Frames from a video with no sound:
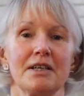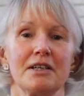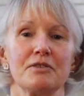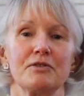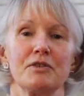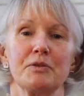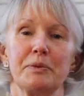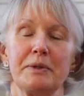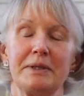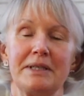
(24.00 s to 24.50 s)

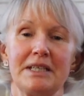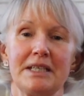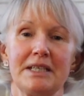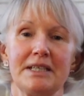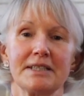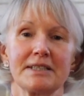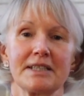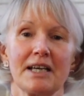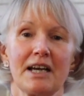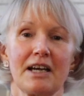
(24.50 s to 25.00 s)
for we
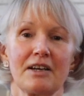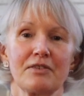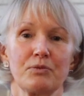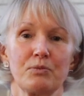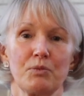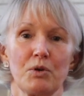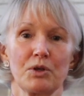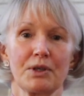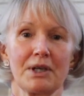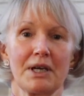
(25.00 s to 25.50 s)
need to have
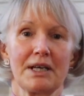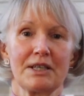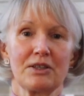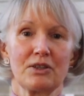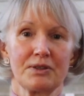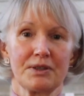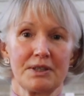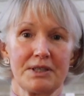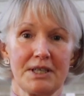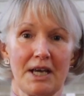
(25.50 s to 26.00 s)
one eye
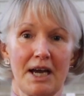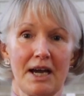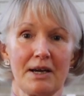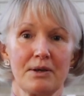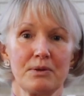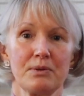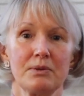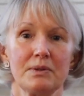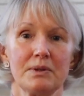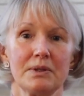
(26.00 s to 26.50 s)
on the
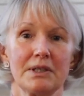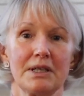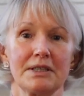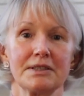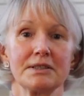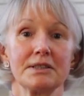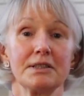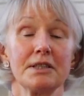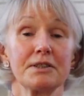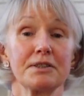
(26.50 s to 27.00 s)
now
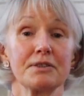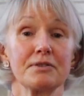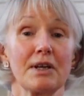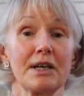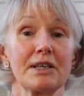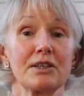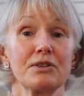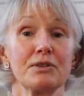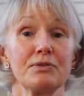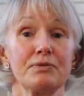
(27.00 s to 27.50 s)
and another
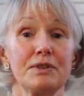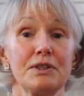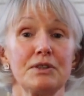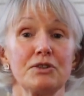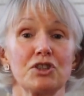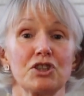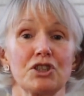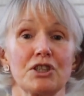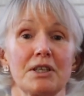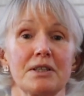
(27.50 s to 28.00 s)
eye on the
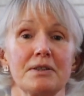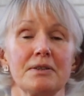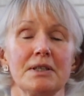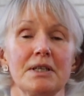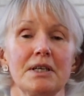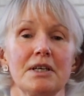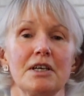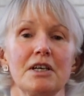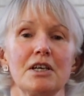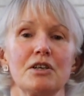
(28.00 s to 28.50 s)
future,
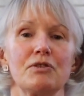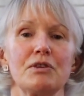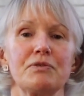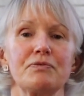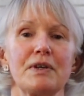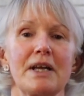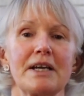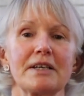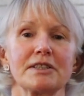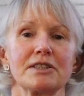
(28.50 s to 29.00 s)

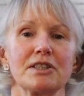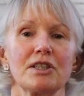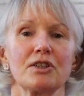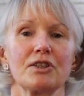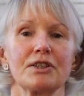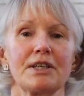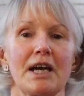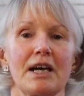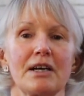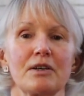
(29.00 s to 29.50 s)
reflecting
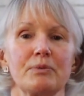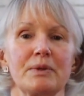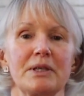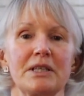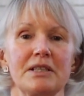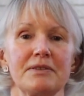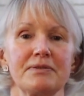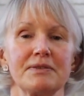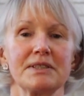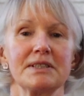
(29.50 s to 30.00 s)
on how we
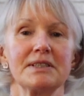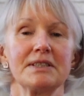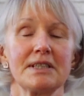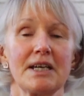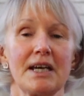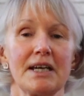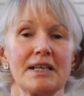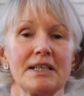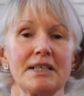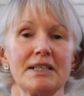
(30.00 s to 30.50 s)
live
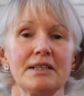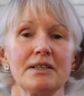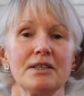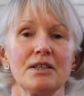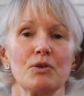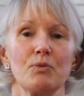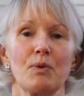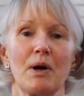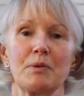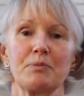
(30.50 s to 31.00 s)
today
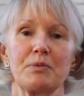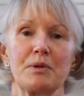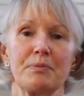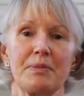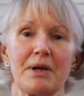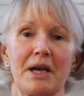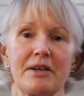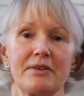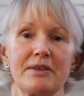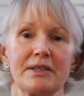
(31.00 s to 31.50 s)
while
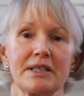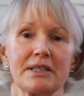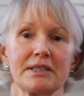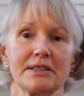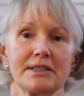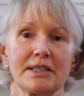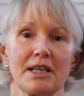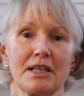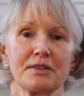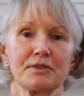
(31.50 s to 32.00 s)
preparing
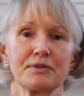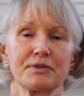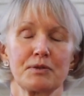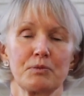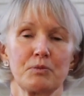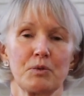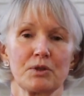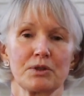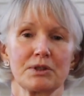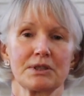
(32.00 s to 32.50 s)
ourselves for
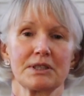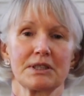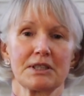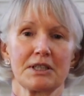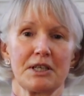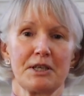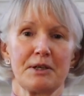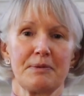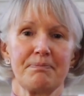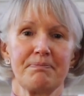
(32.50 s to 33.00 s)
what's to
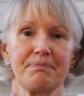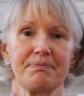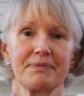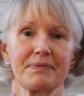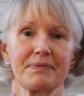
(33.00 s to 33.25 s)
come.